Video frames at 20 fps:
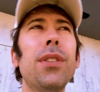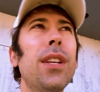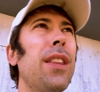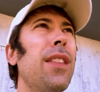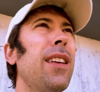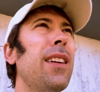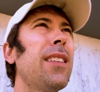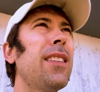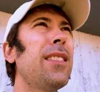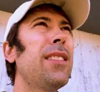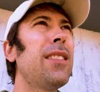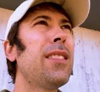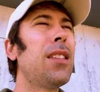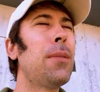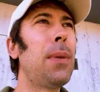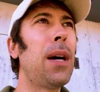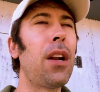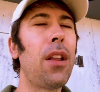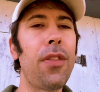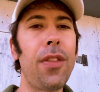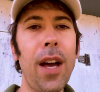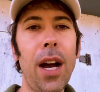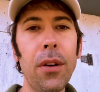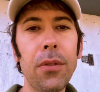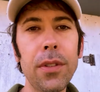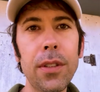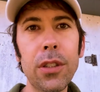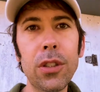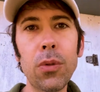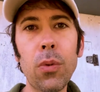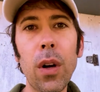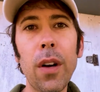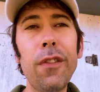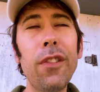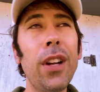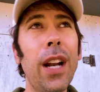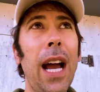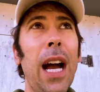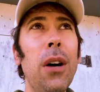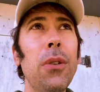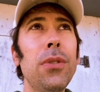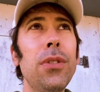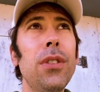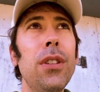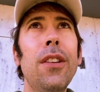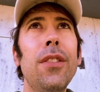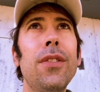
I think this is about 1,000 square foot house.